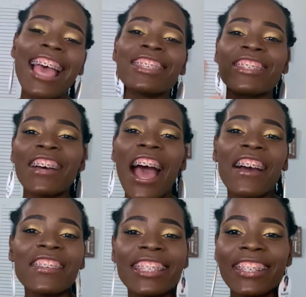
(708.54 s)
so I
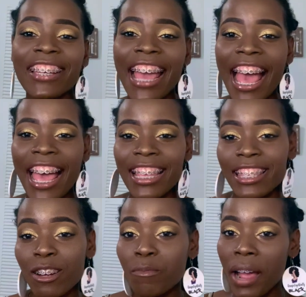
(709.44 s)
will see you guys
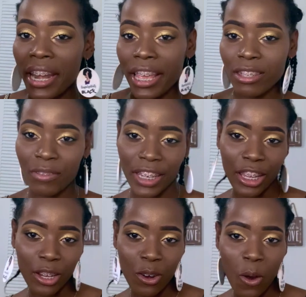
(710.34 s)
on my next
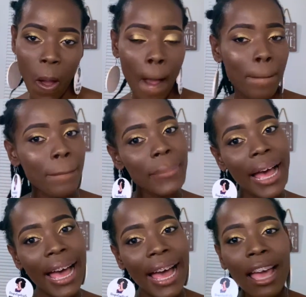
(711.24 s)
video.
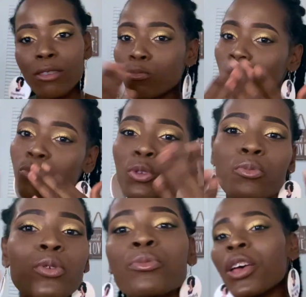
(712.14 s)

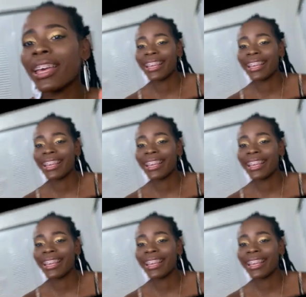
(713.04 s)
Bye.